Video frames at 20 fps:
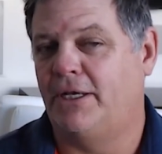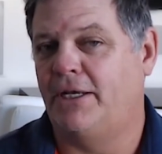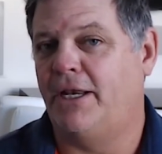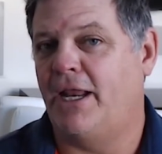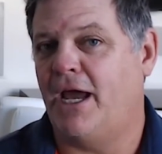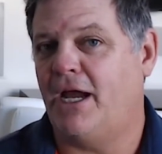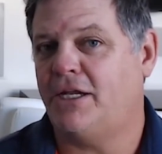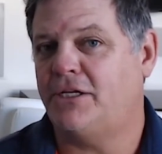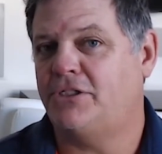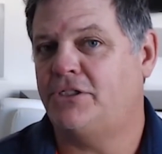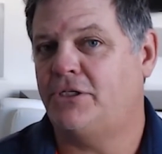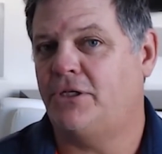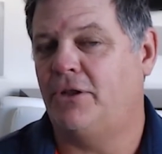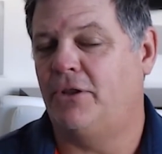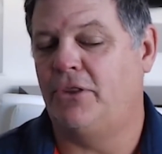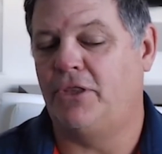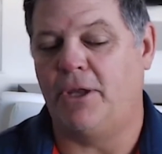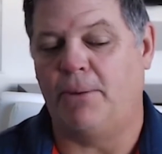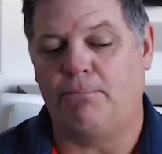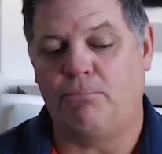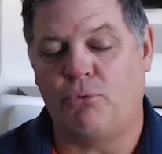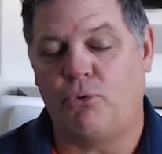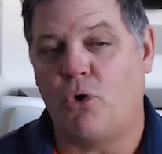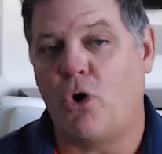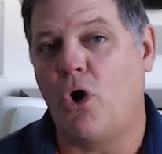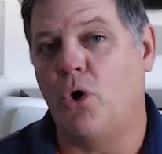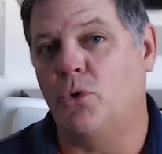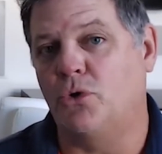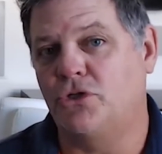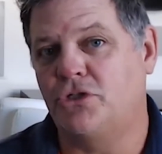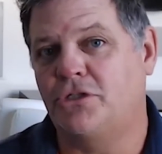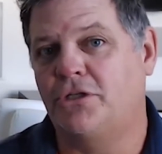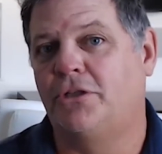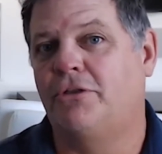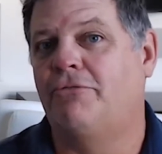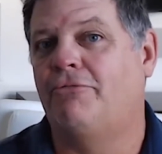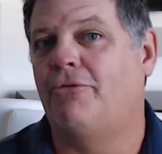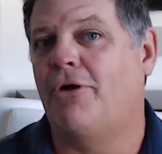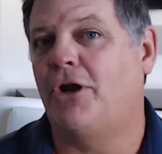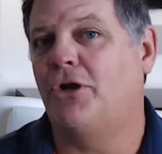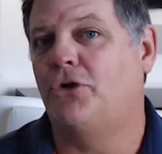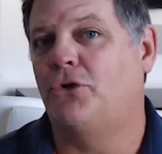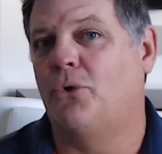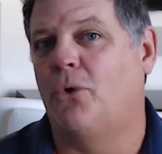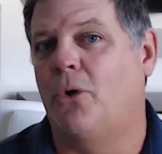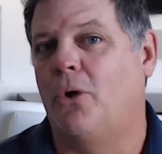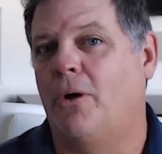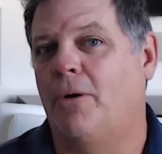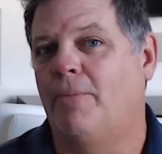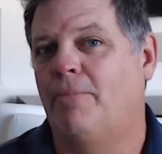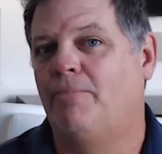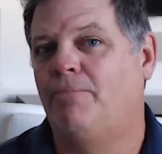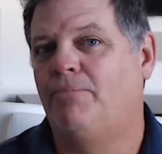Next, the approach to the front door.